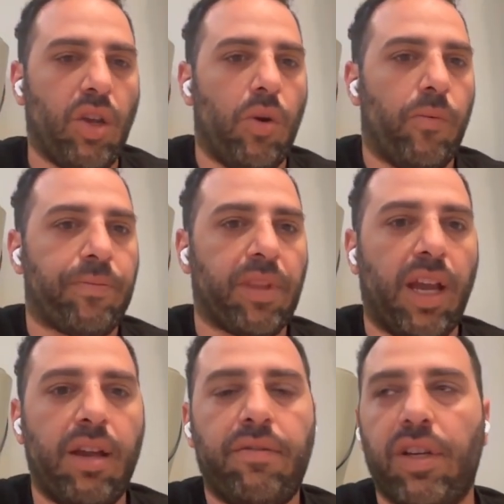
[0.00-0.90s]
So
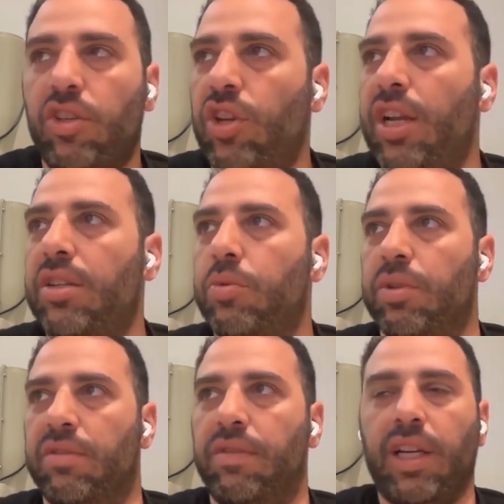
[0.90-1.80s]
every change
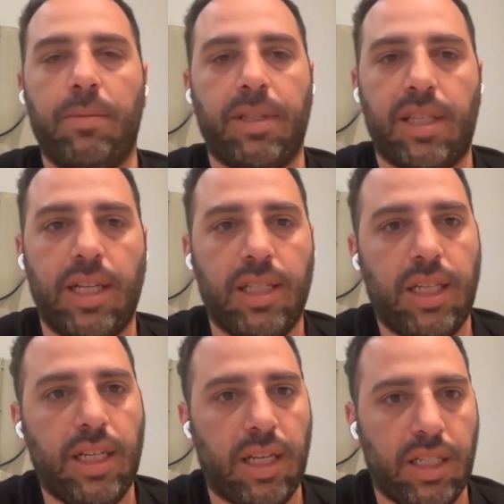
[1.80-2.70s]
was very
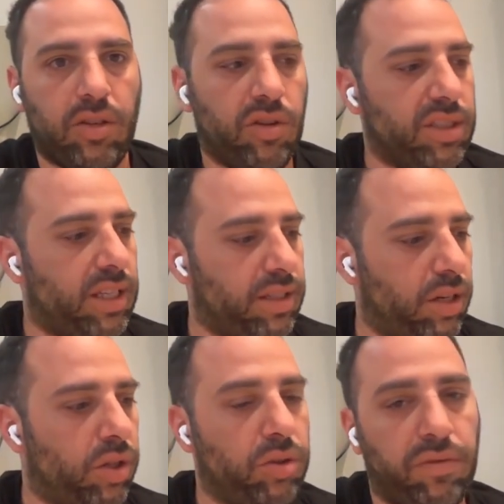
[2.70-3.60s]
misleading, and it caused
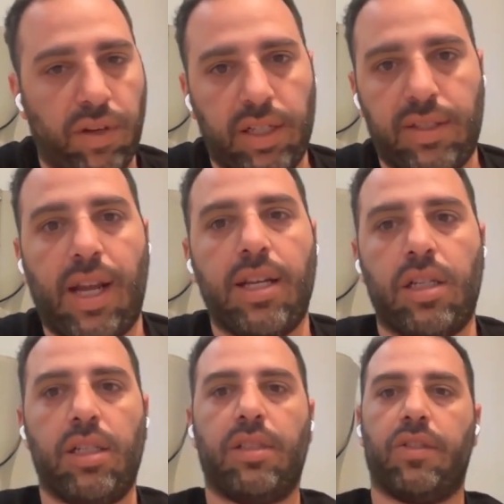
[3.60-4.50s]
us a lot of like
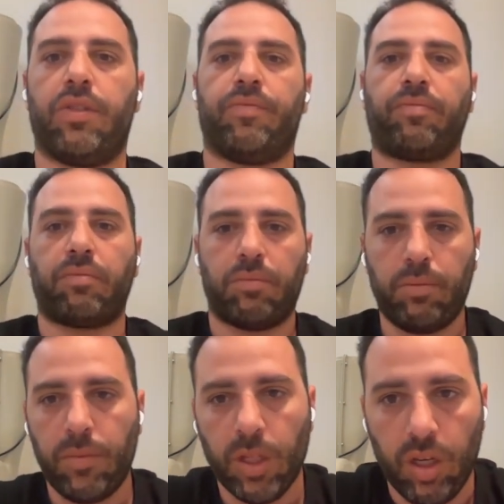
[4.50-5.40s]
cycles
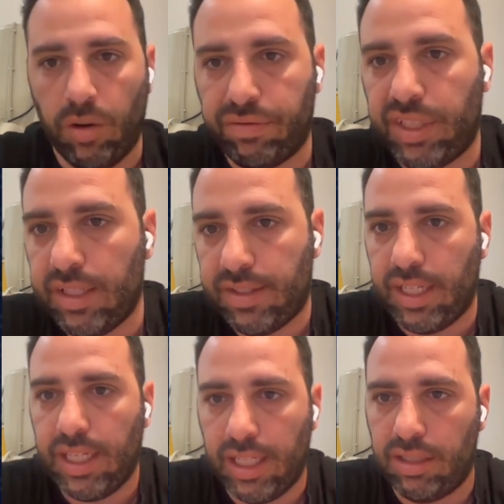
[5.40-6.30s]
of
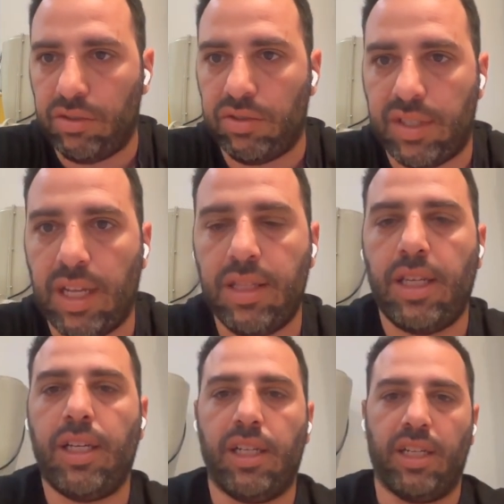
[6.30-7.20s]
testing and
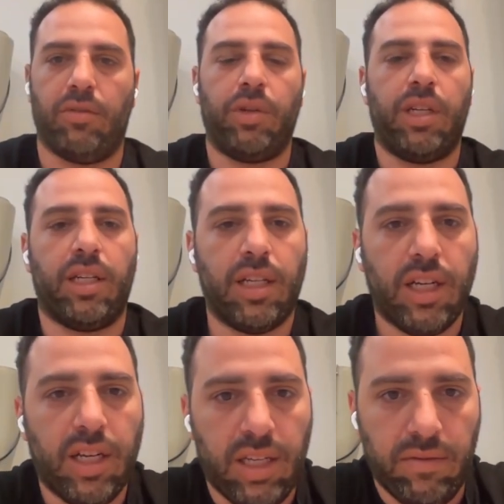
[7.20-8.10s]
understanding and
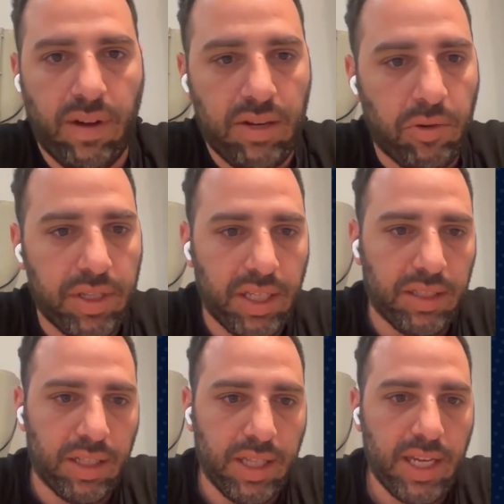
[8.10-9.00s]

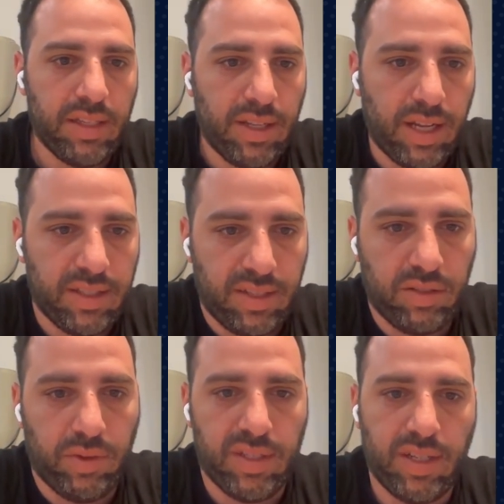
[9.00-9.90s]
re-evaluating the data,
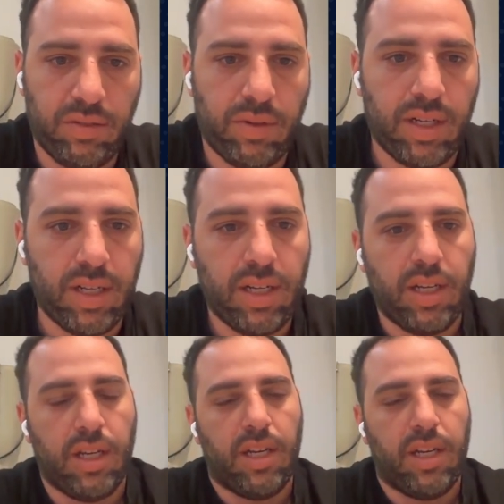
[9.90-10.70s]
etc., etc.